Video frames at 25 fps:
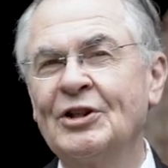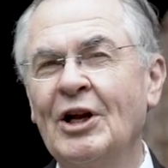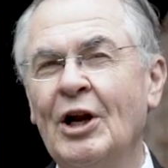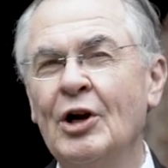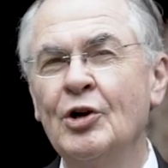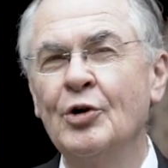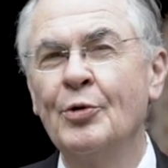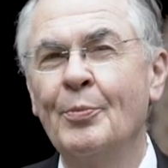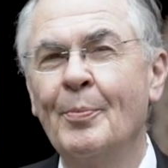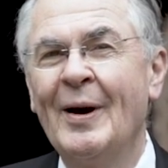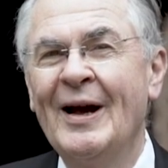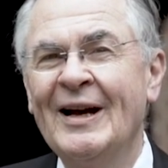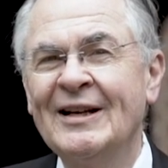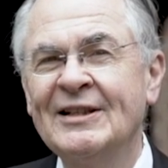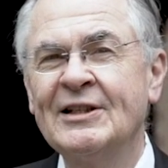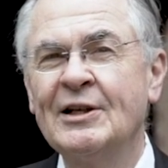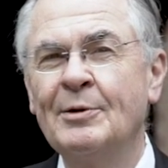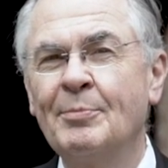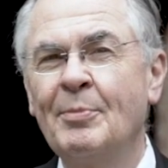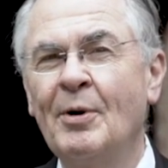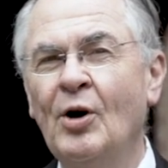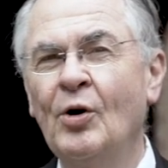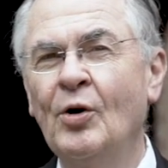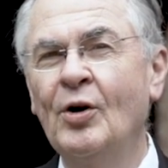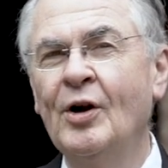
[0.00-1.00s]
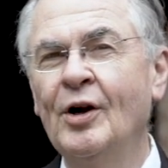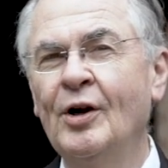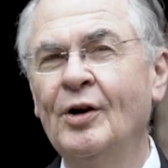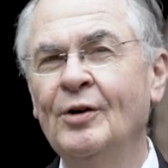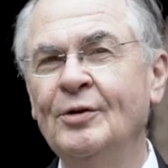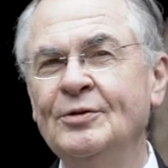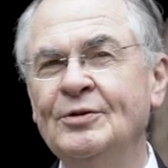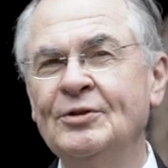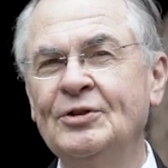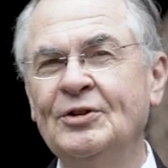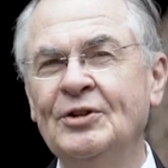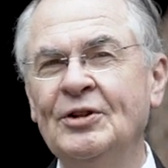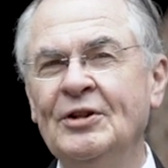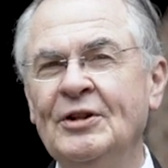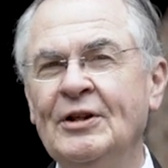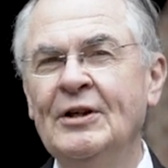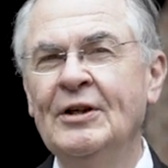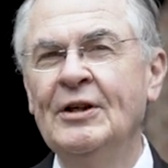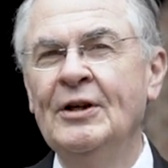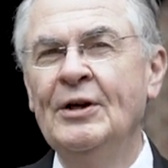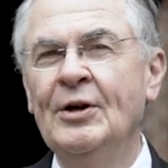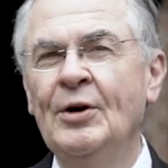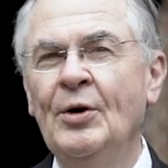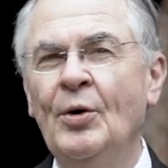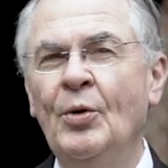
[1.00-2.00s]
as our new basketball coach.
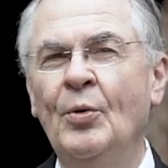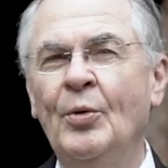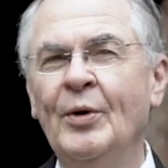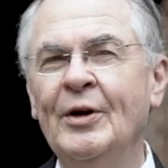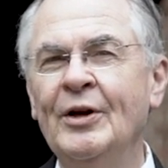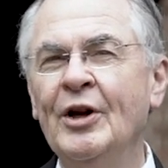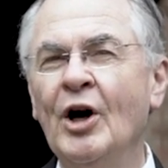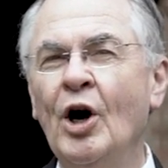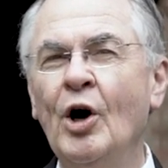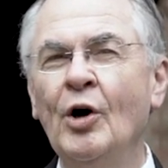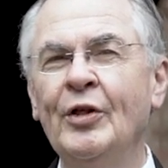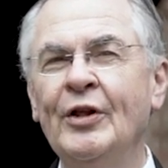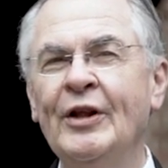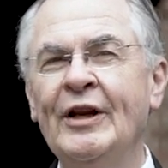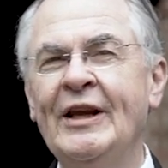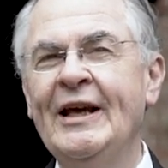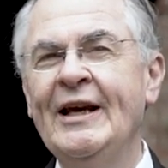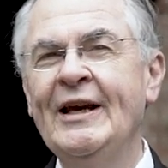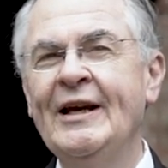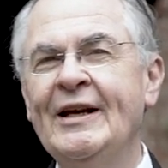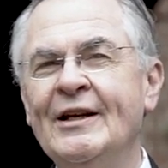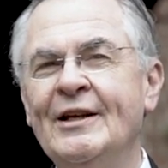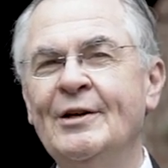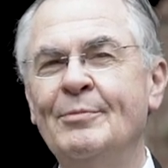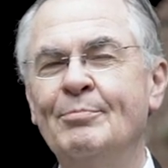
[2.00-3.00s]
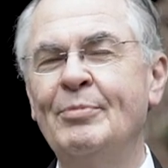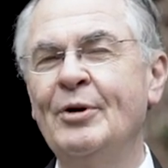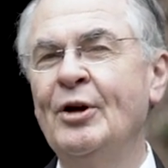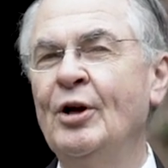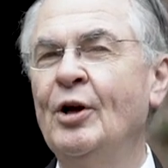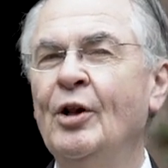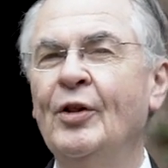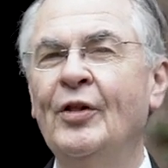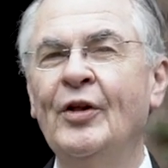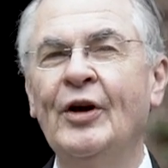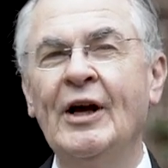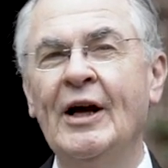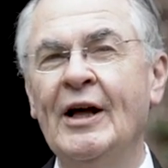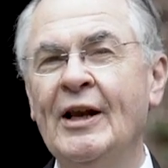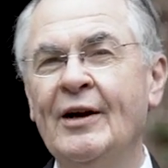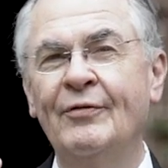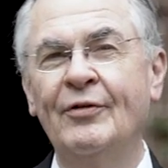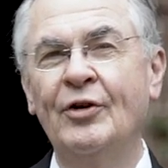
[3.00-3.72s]
We know that he can build the kind